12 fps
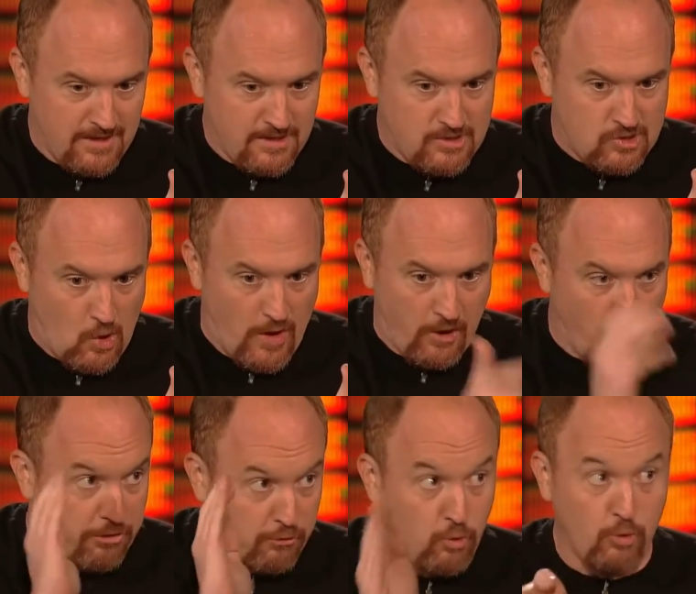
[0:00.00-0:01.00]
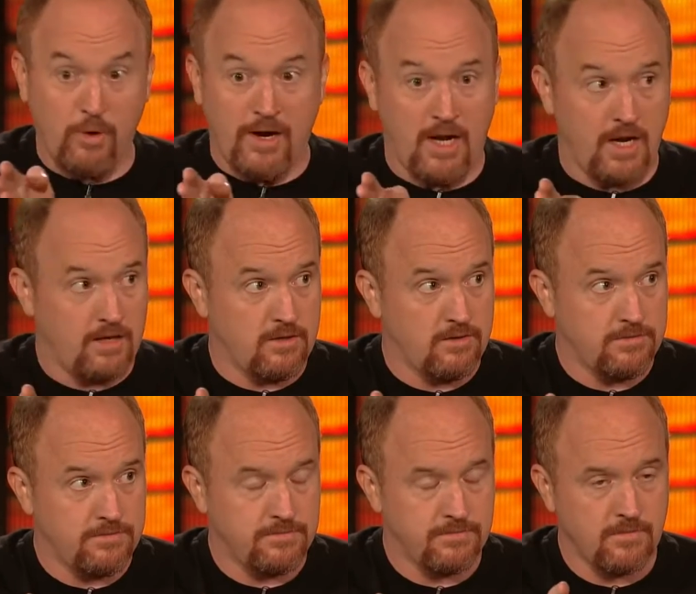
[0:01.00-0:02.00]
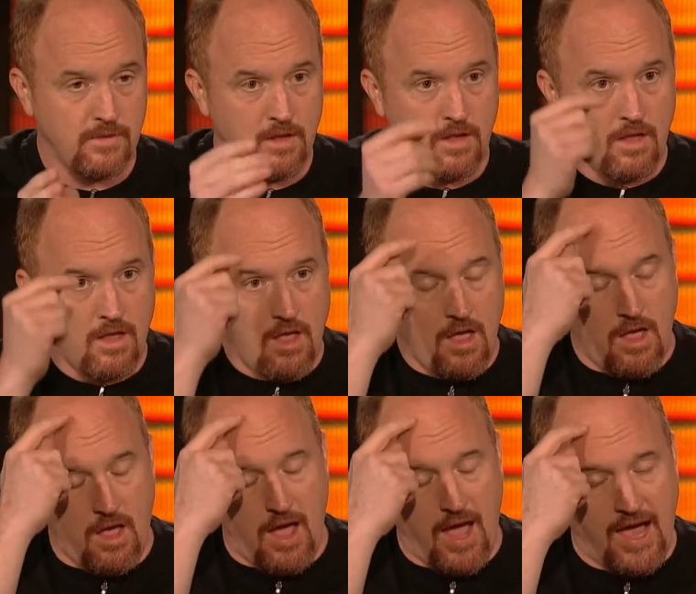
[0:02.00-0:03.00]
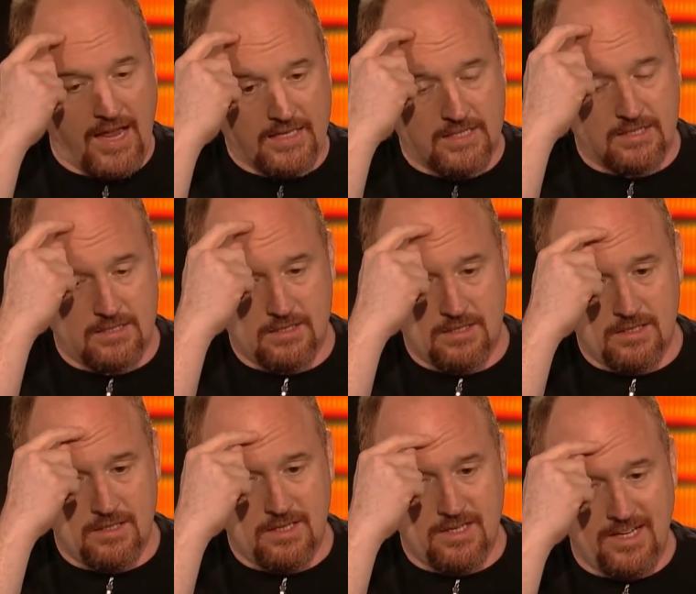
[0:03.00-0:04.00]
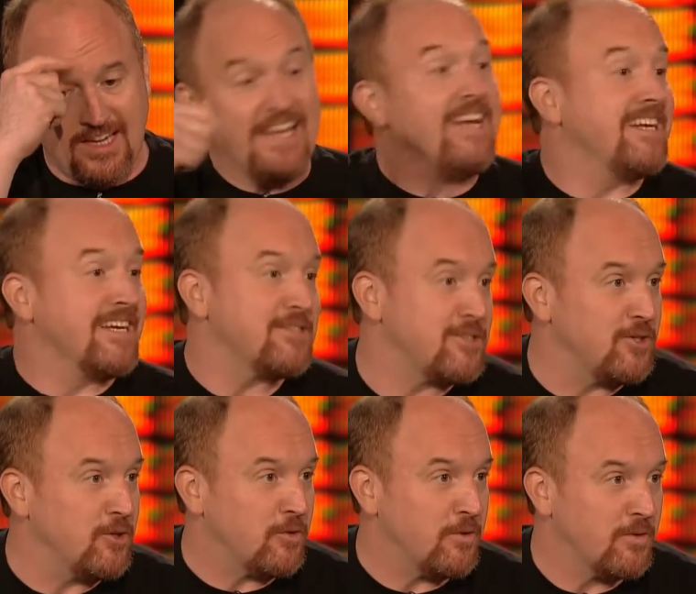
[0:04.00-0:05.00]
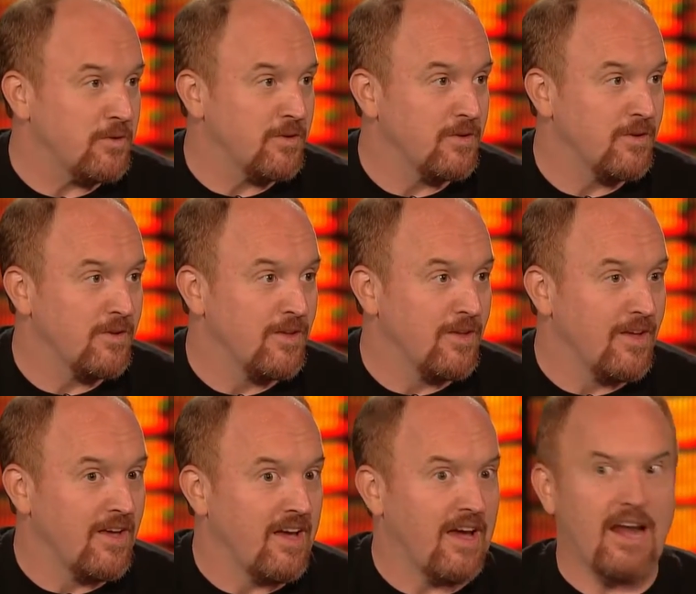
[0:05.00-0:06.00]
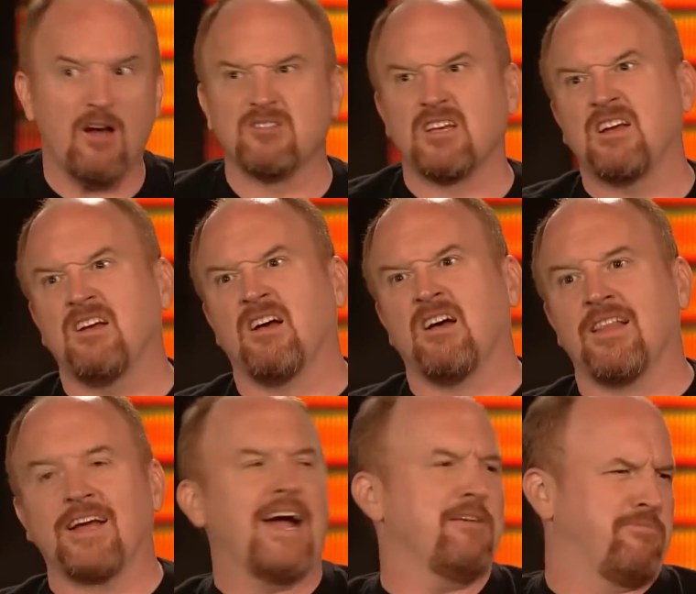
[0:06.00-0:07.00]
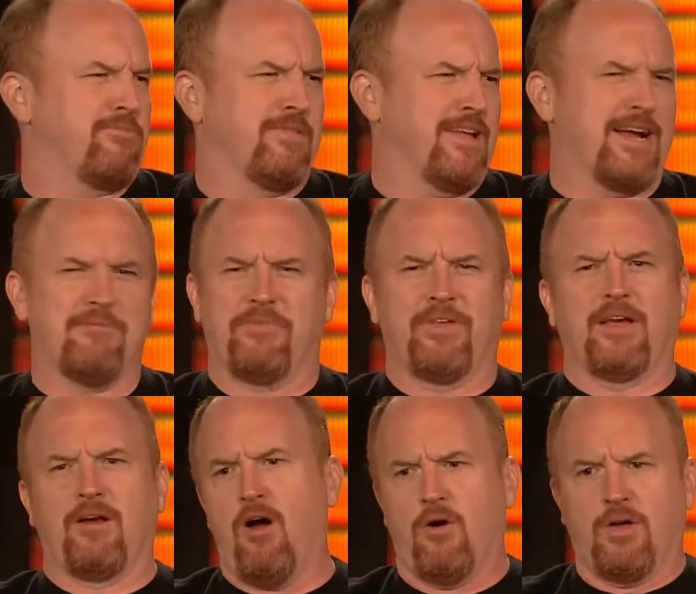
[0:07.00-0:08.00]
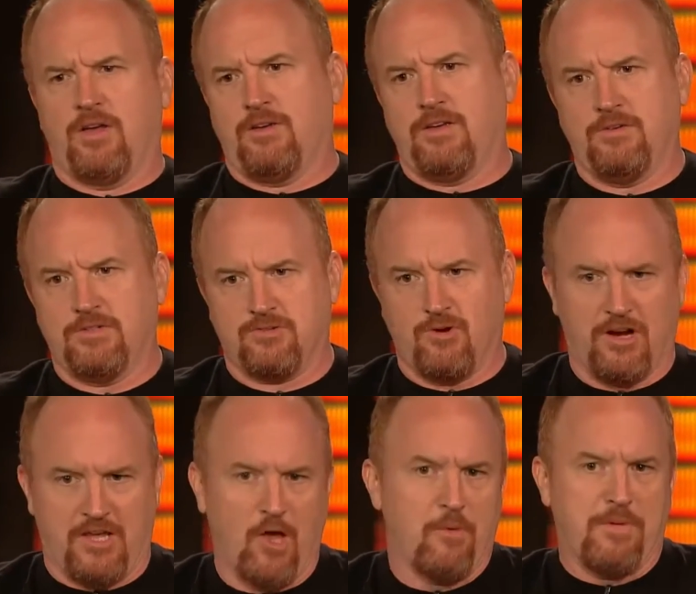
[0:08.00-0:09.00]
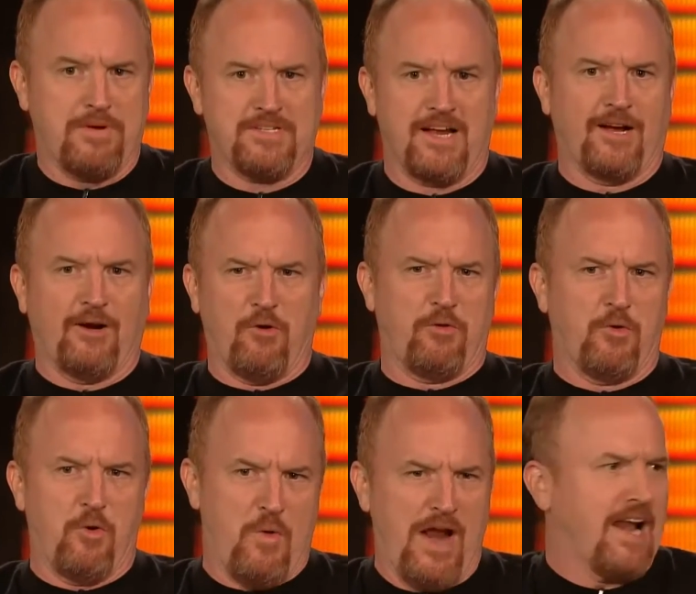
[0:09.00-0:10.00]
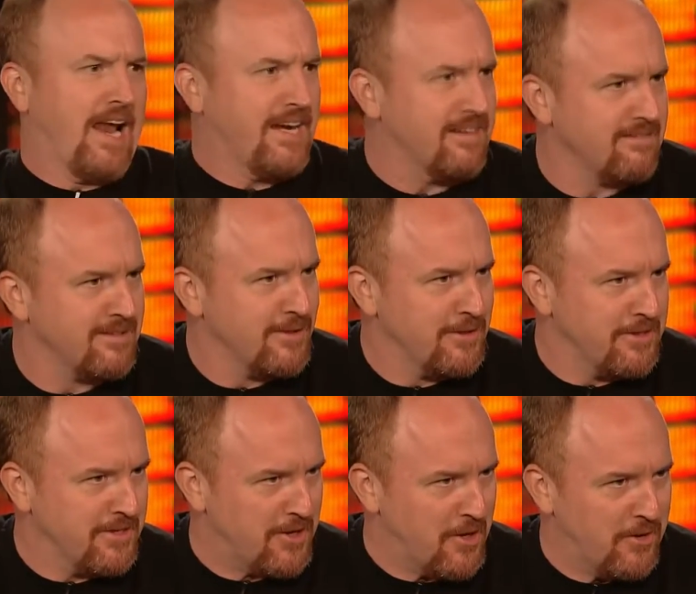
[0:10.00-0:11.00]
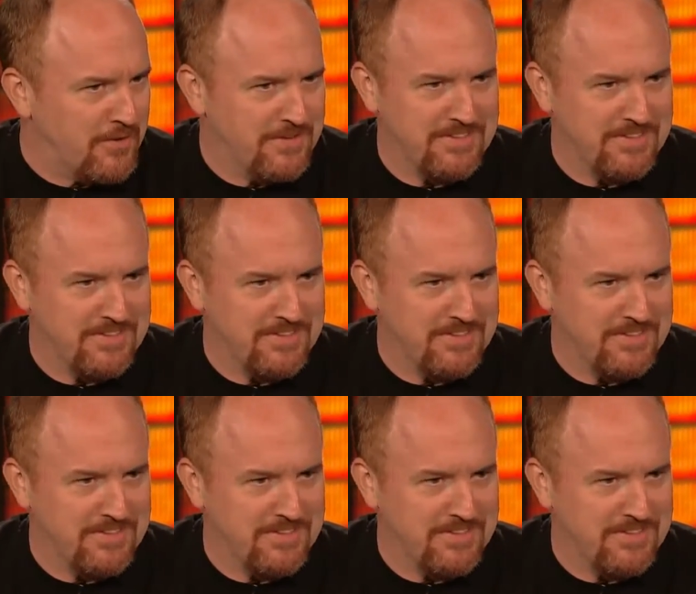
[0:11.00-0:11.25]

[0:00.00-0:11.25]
So I go through the red light, and he does too. And I was like, oh, like I'm thinking, oh, he's trying to kill me, but he's not gonna go through a red light. You know?